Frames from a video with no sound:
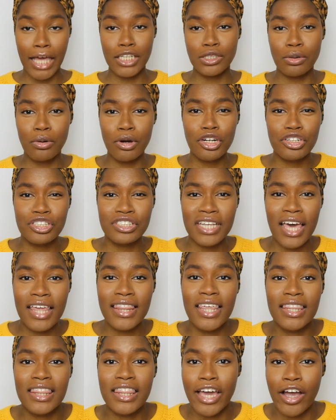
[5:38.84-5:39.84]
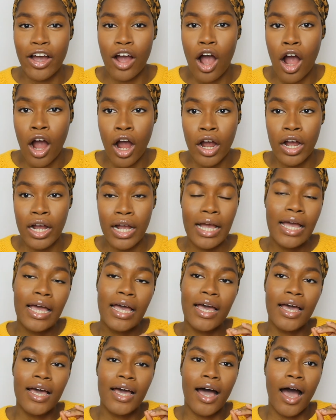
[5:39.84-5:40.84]
I do understand that there are
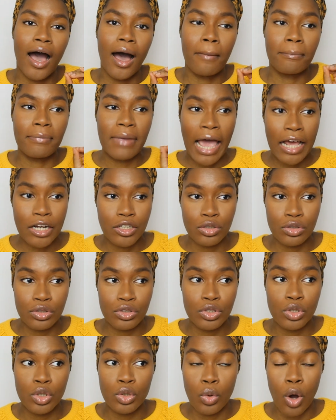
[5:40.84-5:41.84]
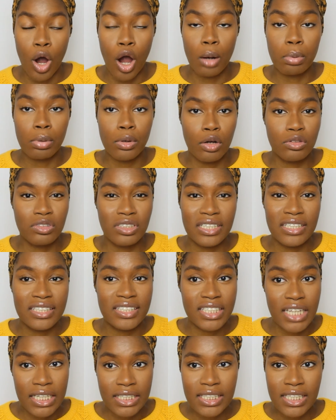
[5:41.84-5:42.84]
naturals who are protein
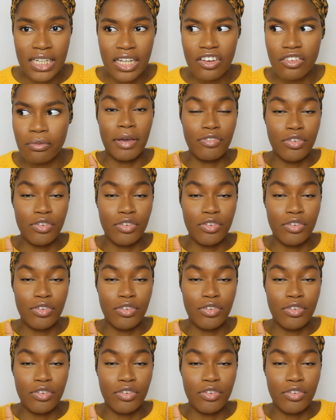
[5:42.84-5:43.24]
sensitive.